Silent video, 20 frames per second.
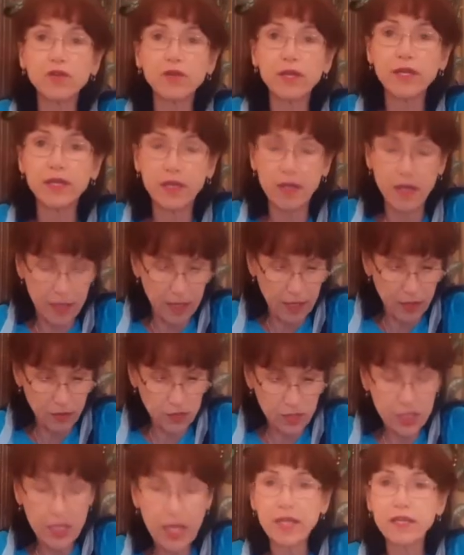in an
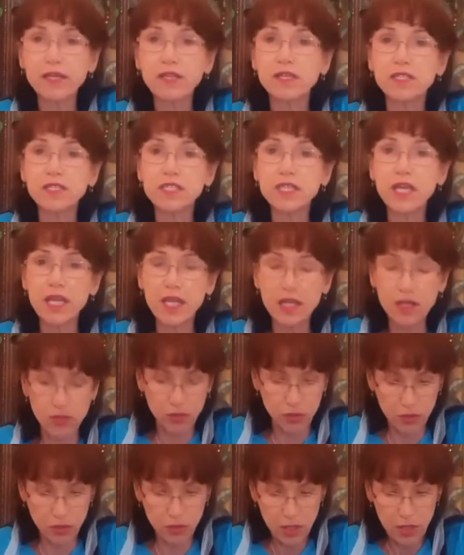airtight
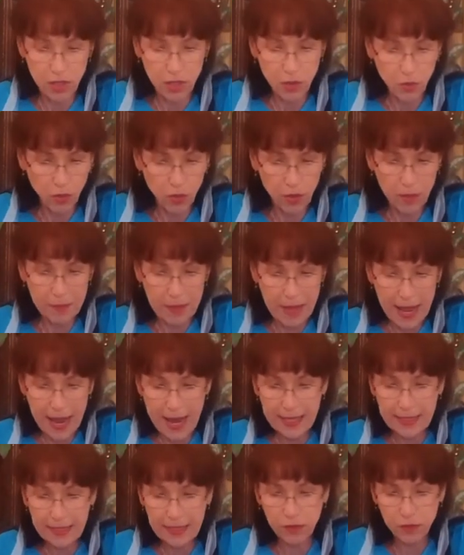container or a
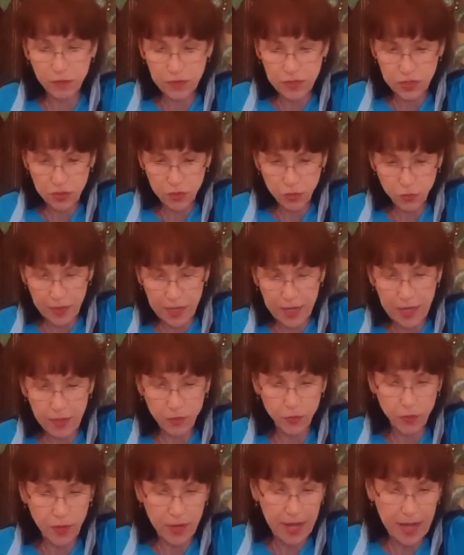baggie or a saran
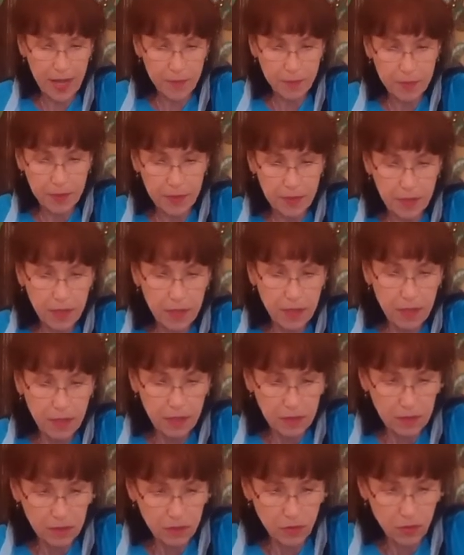wrap,
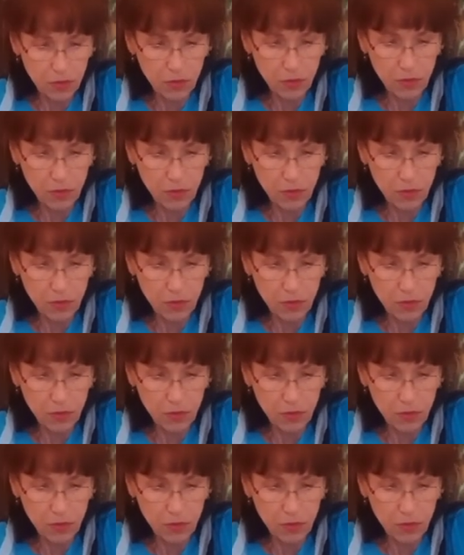you know.